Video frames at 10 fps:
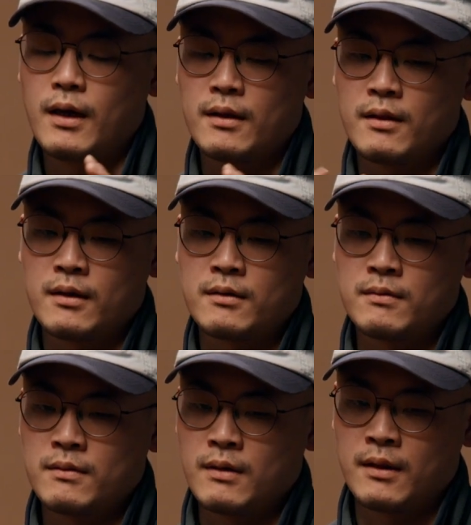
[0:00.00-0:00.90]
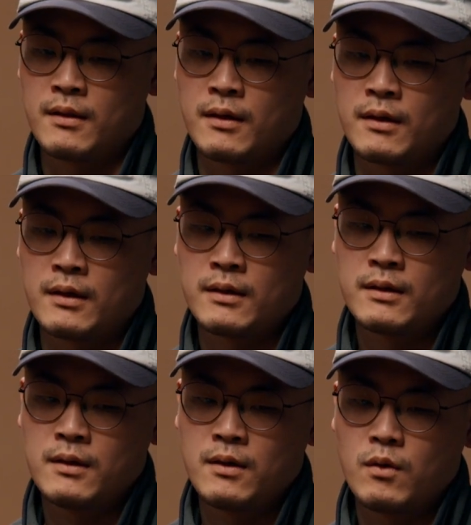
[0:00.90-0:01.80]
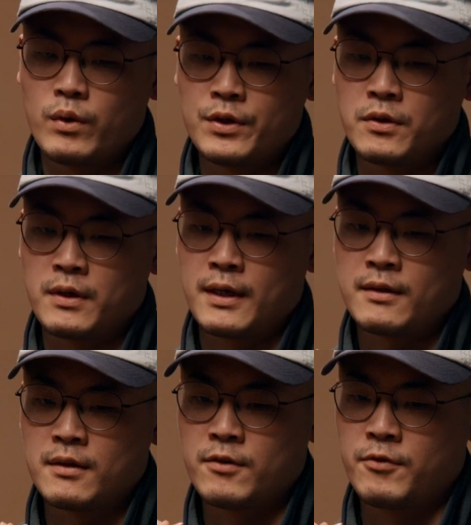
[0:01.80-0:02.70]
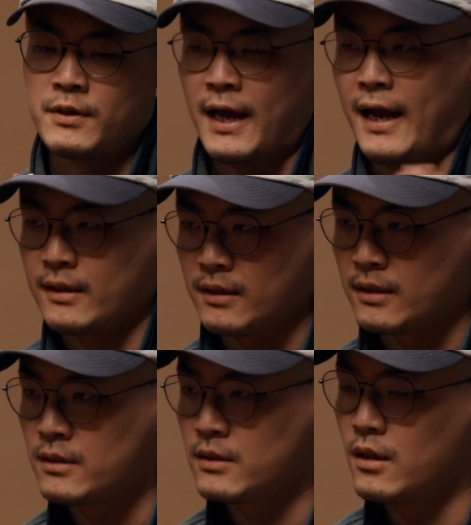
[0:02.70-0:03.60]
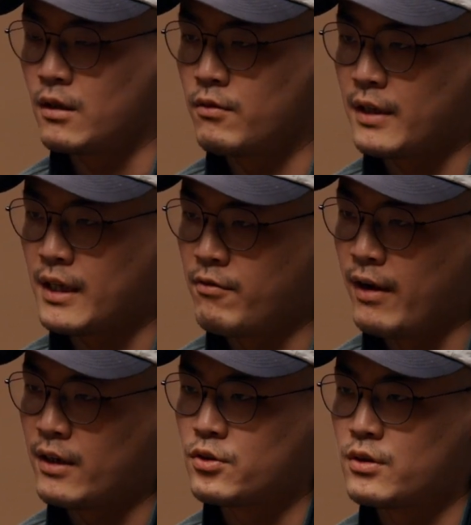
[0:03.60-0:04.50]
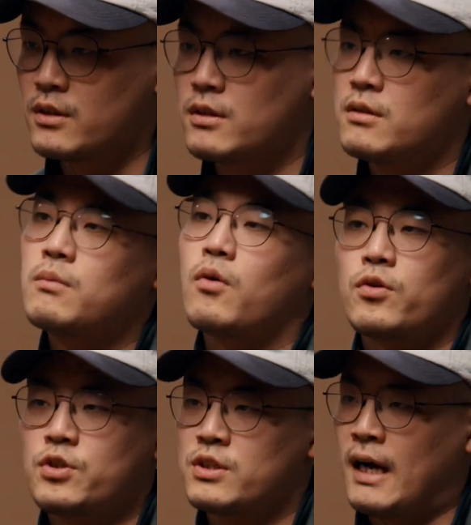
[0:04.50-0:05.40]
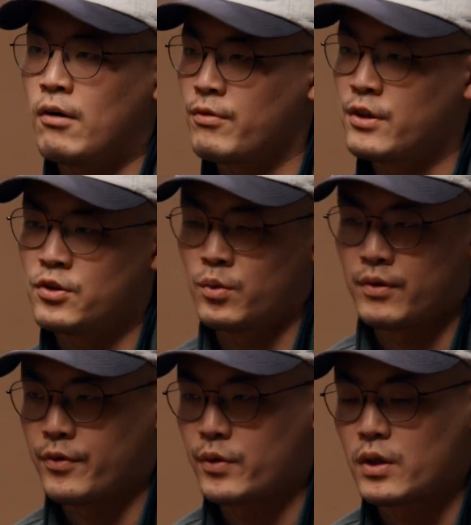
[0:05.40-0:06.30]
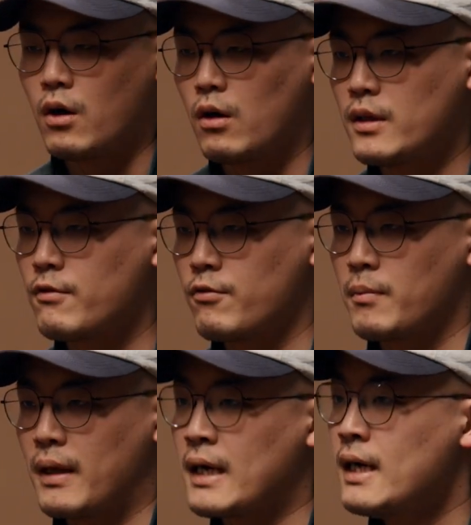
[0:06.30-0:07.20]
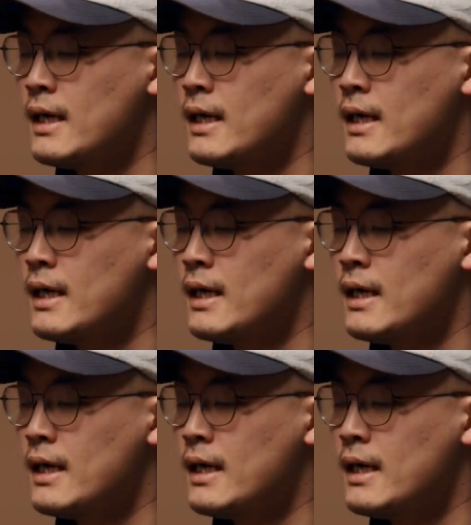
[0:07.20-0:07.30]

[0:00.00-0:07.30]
think when you look at the different tactics of like evangelism or just outreach or whatever you want to call it, from like